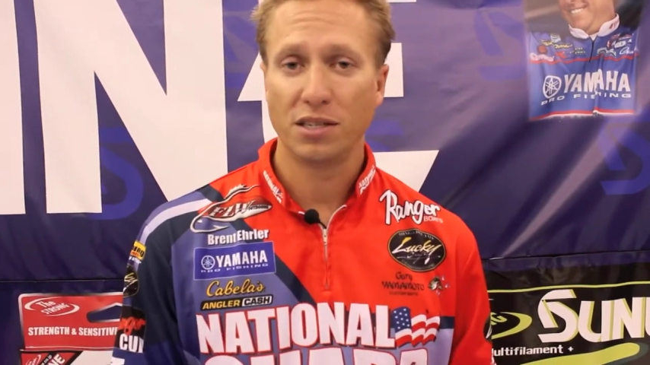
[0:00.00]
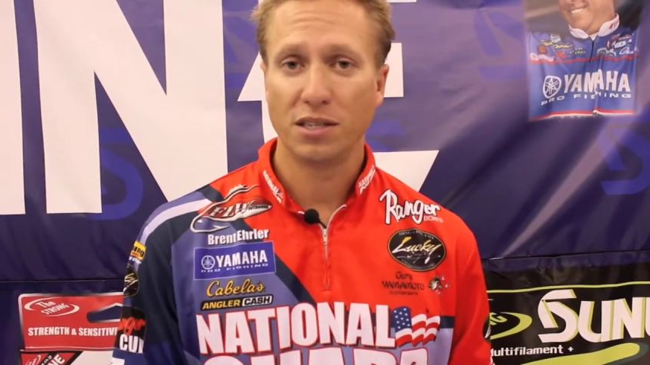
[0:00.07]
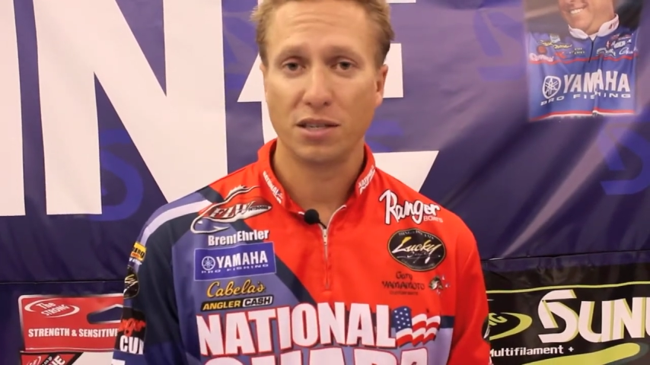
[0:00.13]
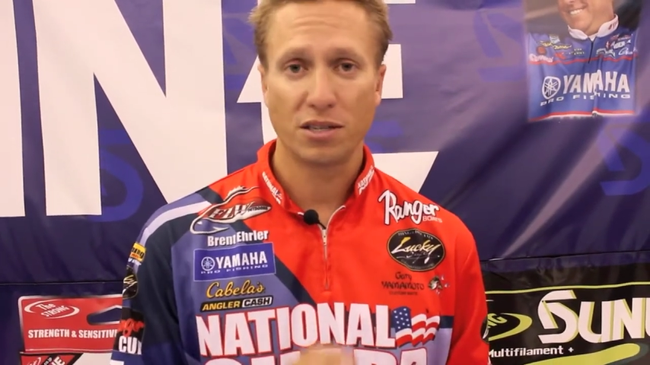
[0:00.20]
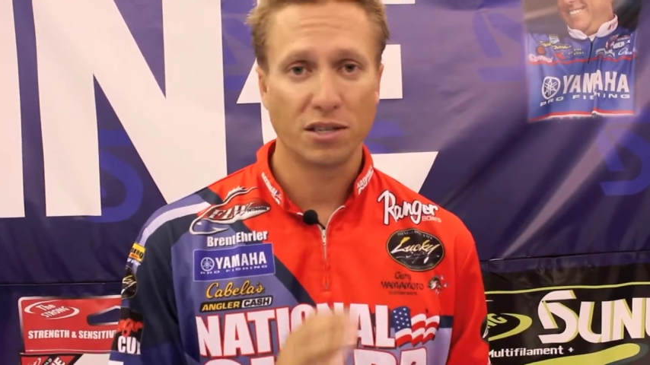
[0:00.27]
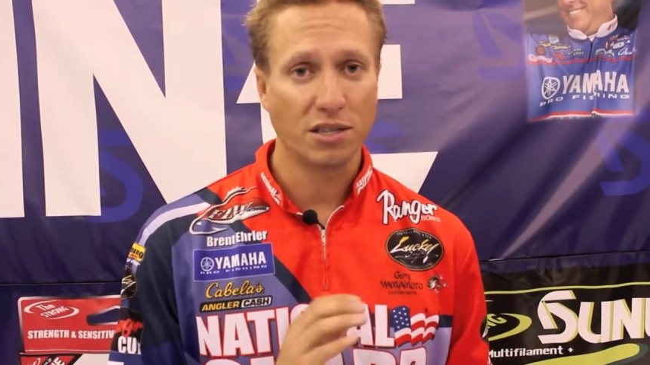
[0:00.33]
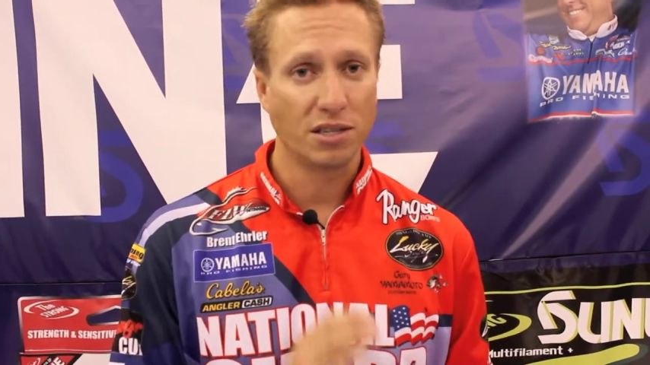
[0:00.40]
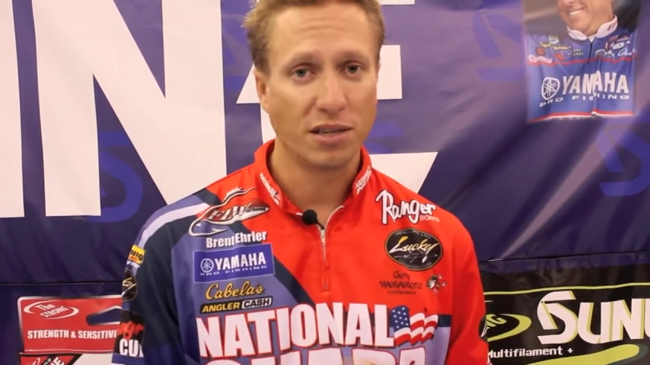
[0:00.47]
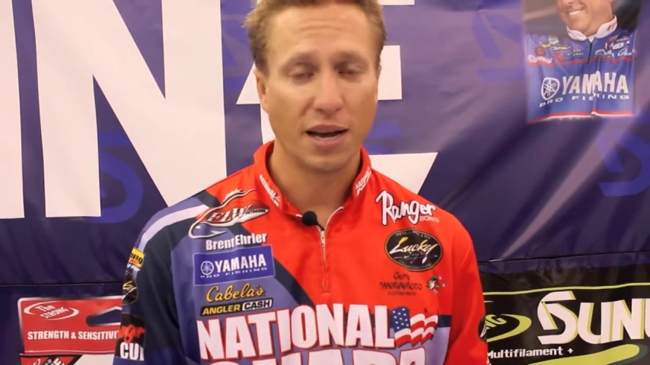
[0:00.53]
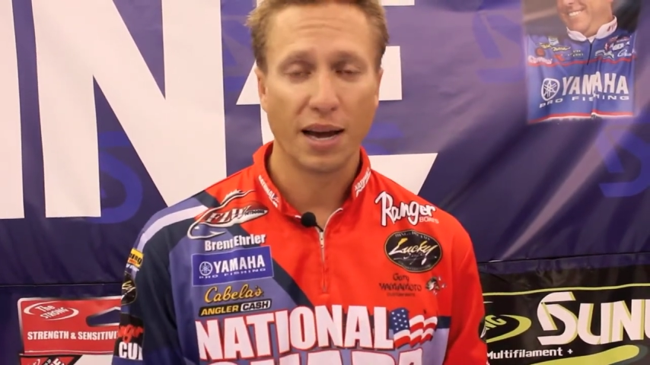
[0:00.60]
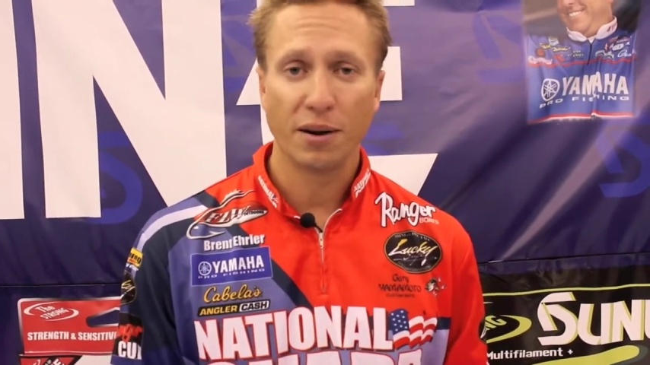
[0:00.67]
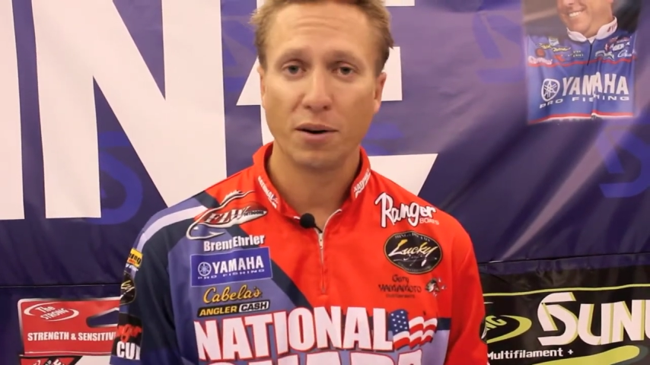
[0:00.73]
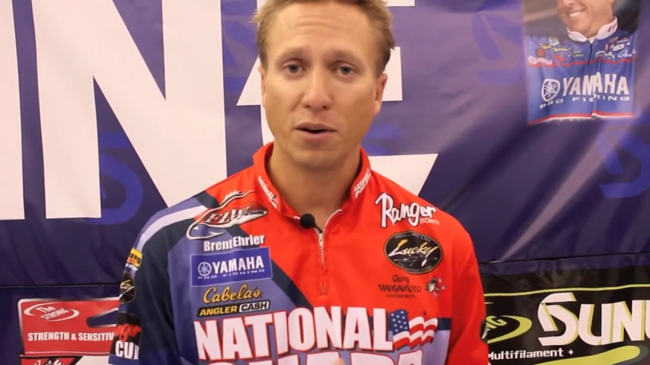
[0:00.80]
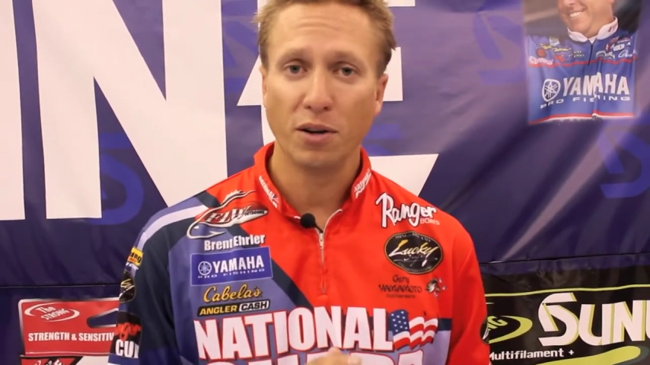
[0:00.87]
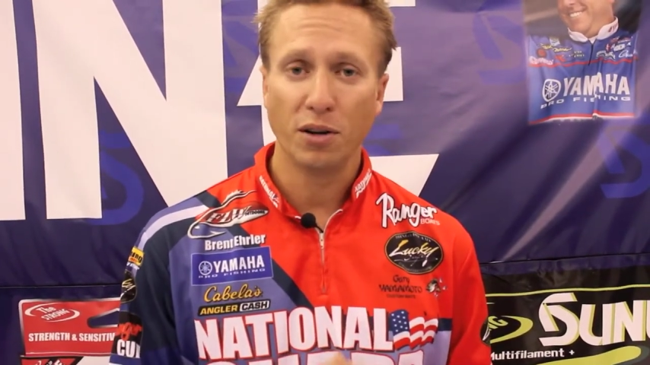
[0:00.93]
is just a
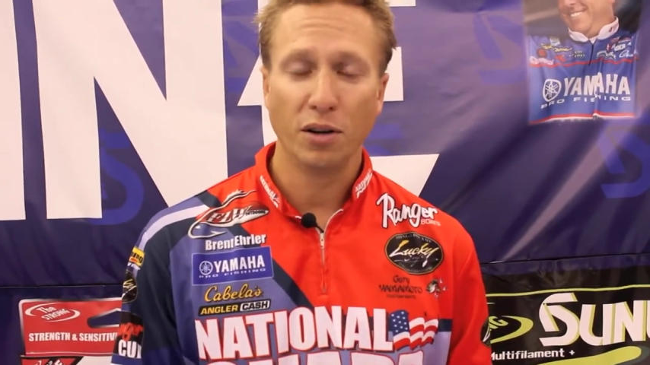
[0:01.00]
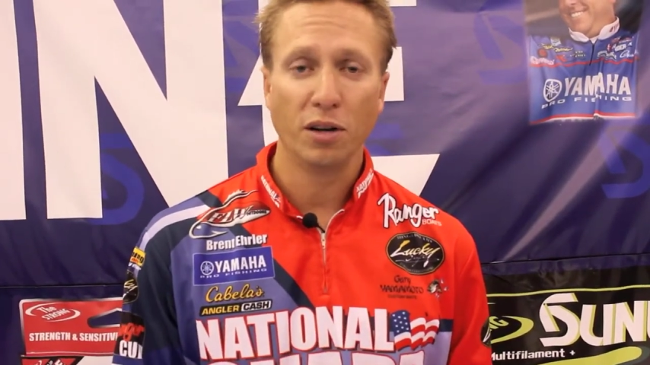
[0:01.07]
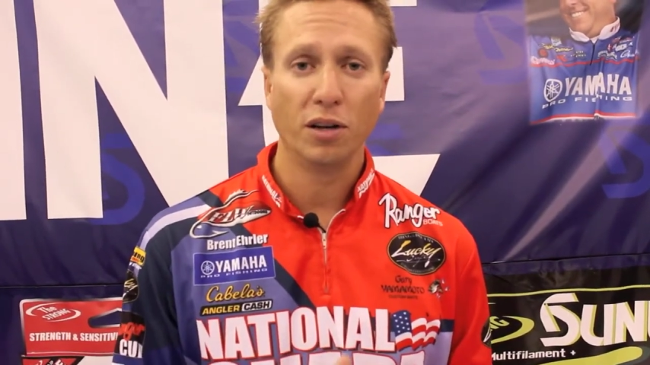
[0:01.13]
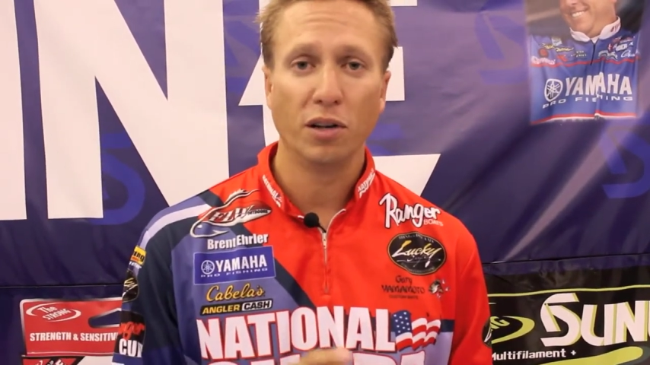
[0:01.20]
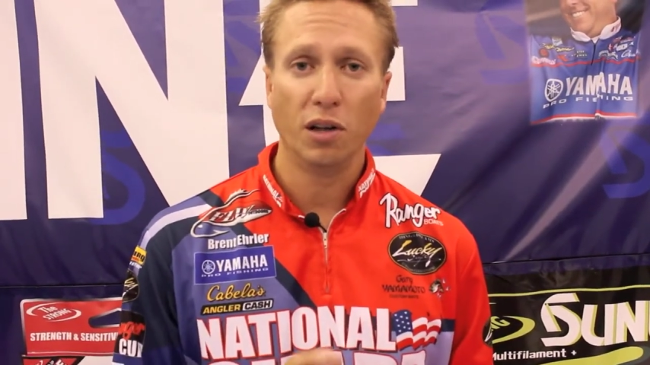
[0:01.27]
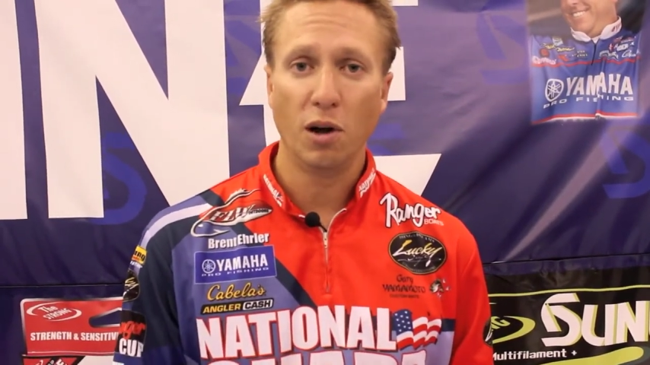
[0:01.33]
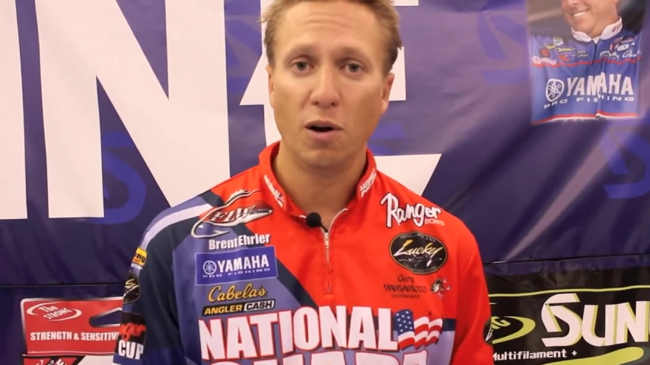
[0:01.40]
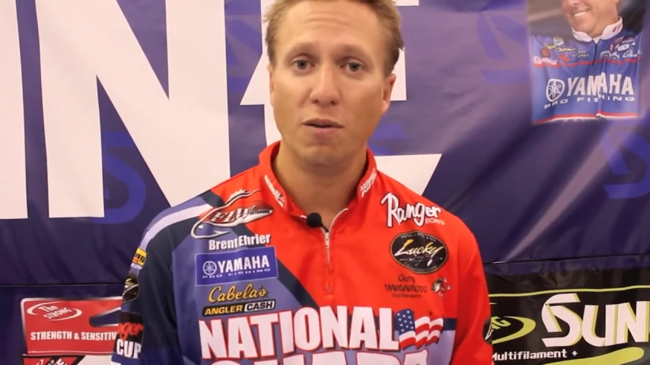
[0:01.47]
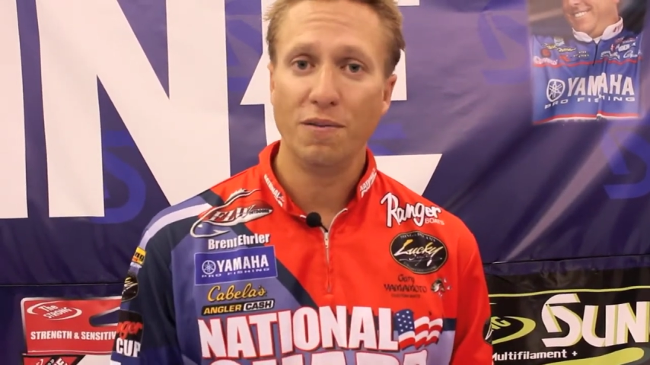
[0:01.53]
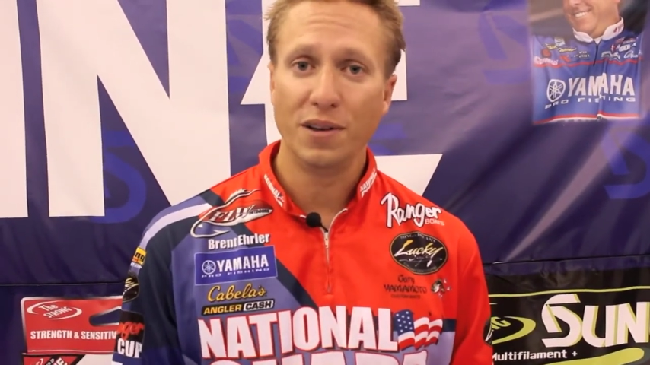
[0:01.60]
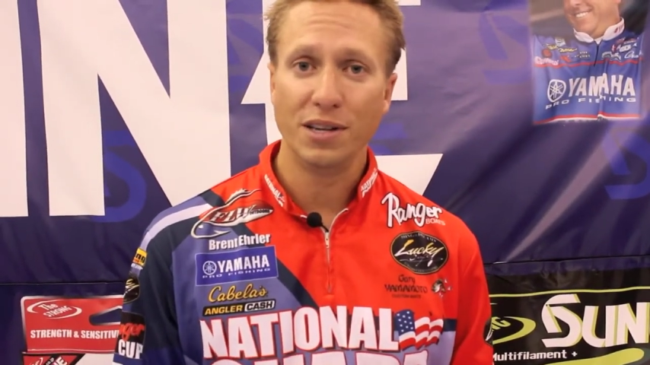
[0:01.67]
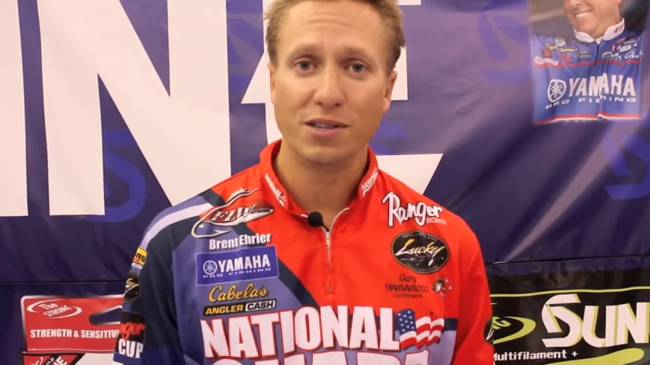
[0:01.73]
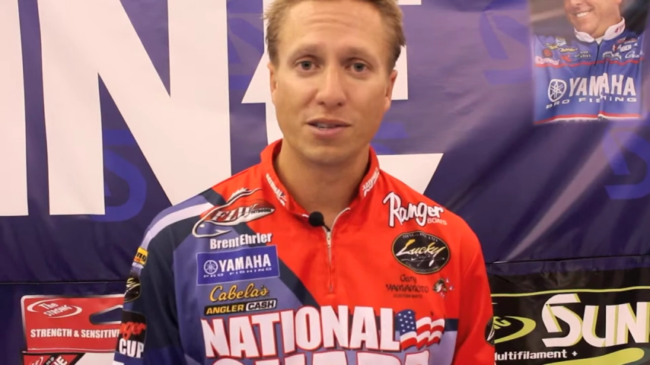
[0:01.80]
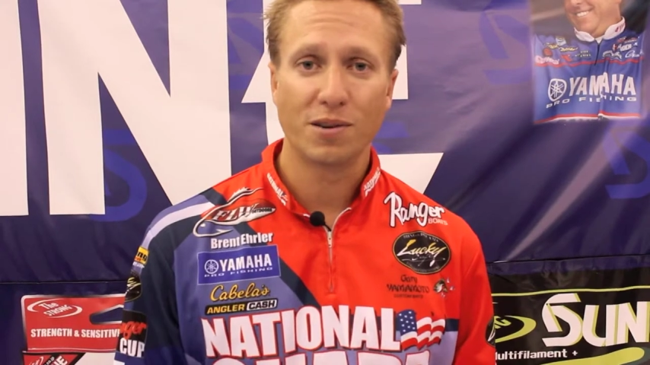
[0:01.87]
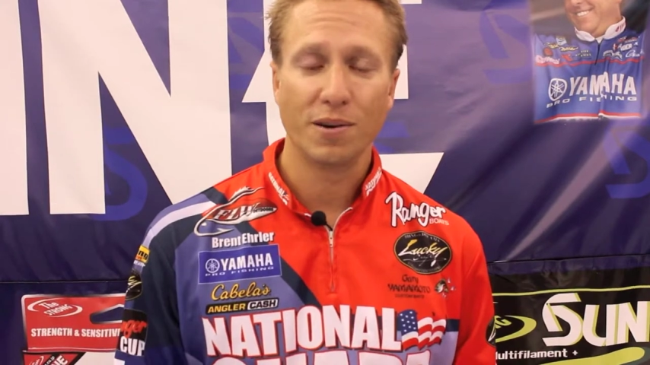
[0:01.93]
standard good low
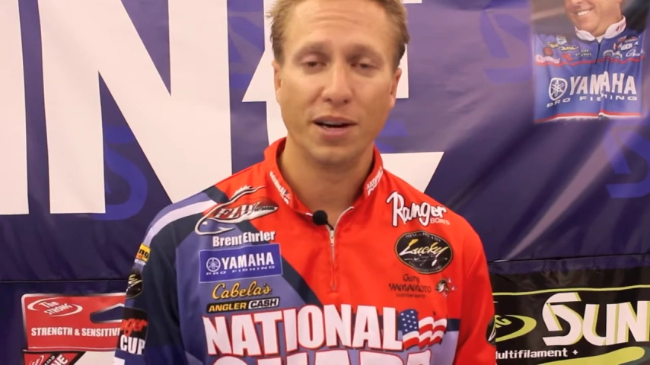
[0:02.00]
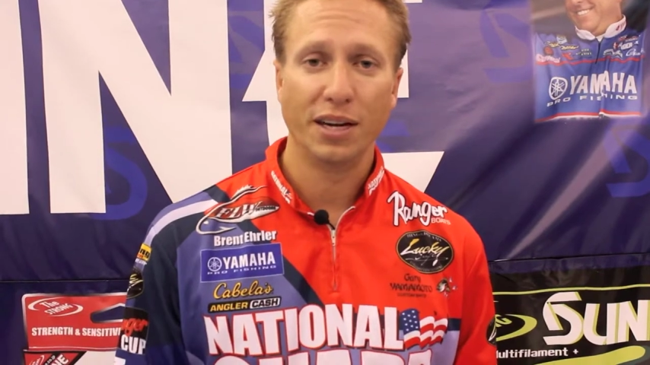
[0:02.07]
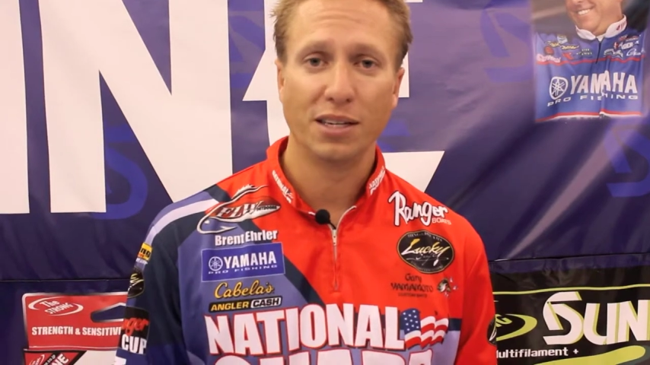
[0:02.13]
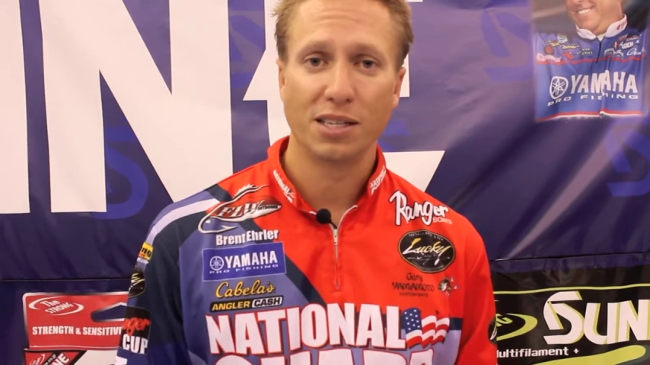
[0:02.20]
vis green.